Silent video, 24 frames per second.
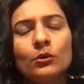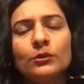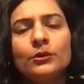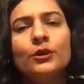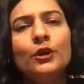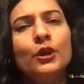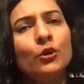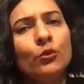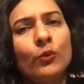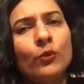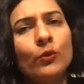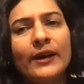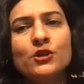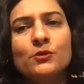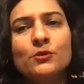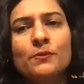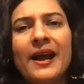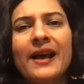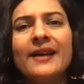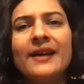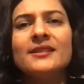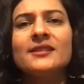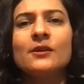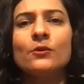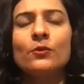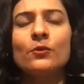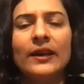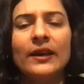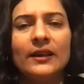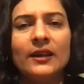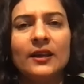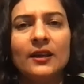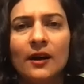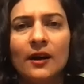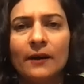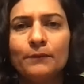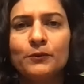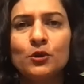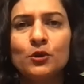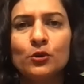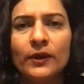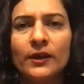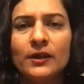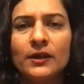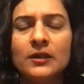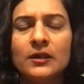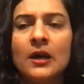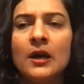New age brands are waking up to
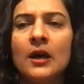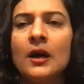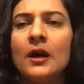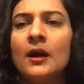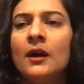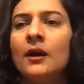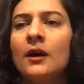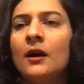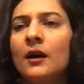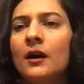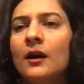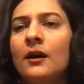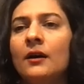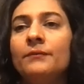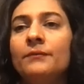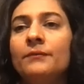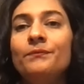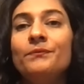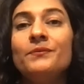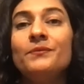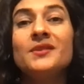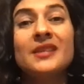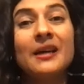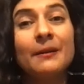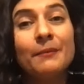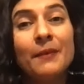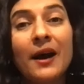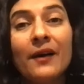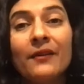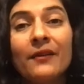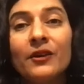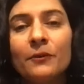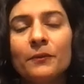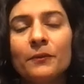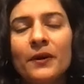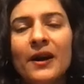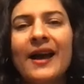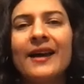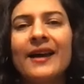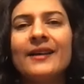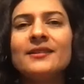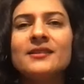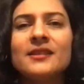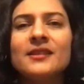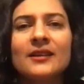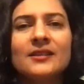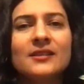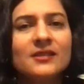it um, some other
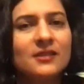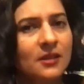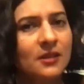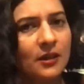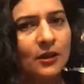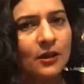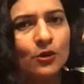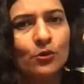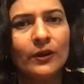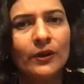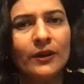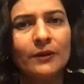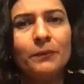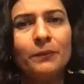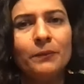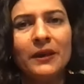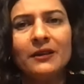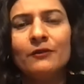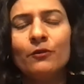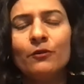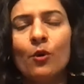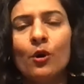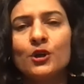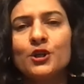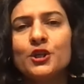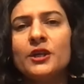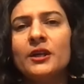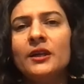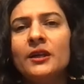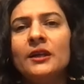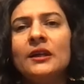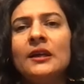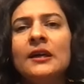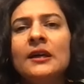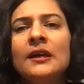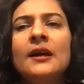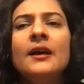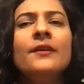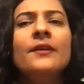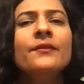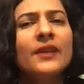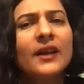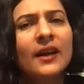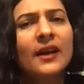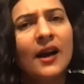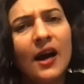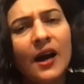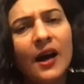brands are still doing pink washing.
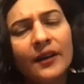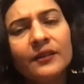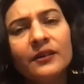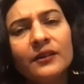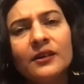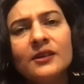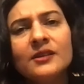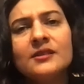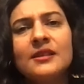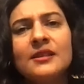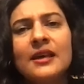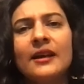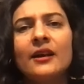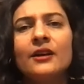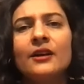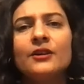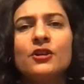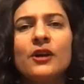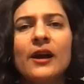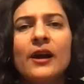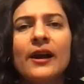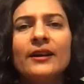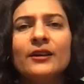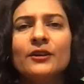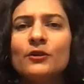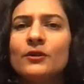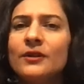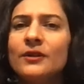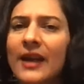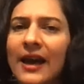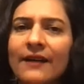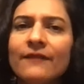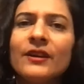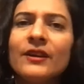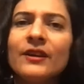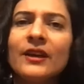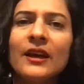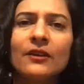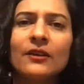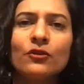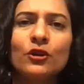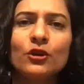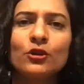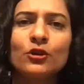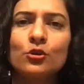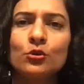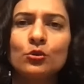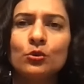There are others that are trying to navigate
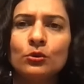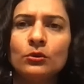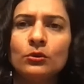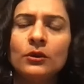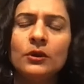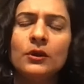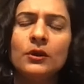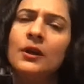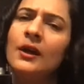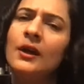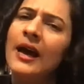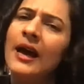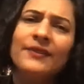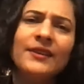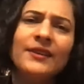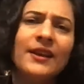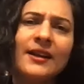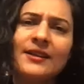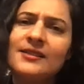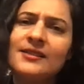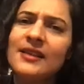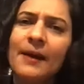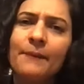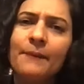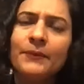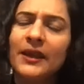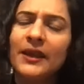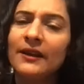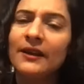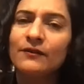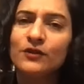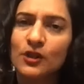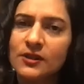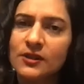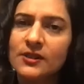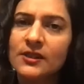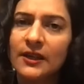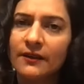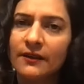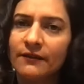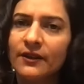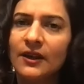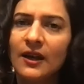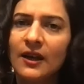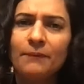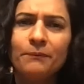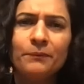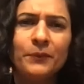the two. And there are some that have just
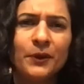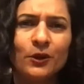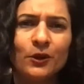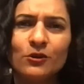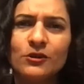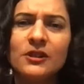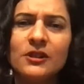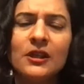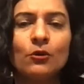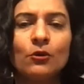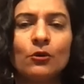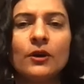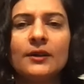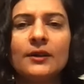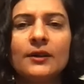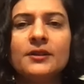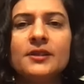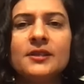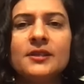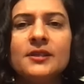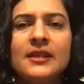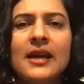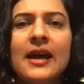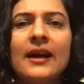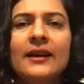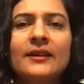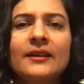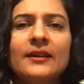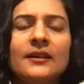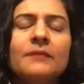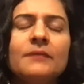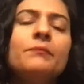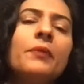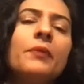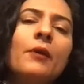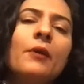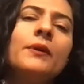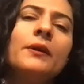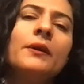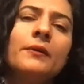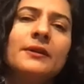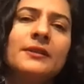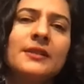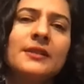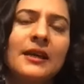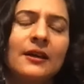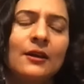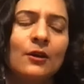given up because they don't understand it and probably
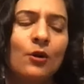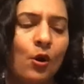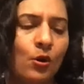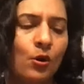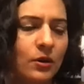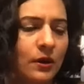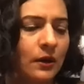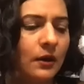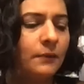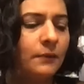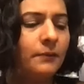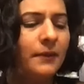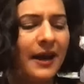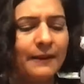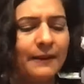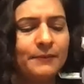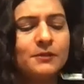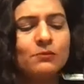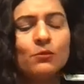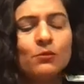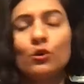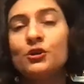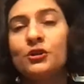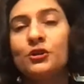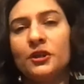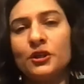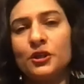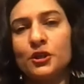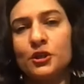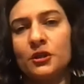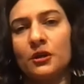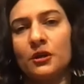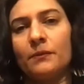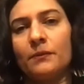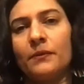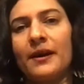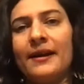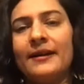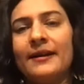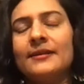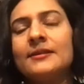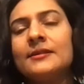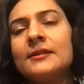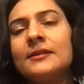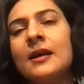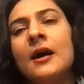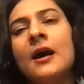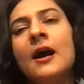will take longer, perhaps more traditional brands.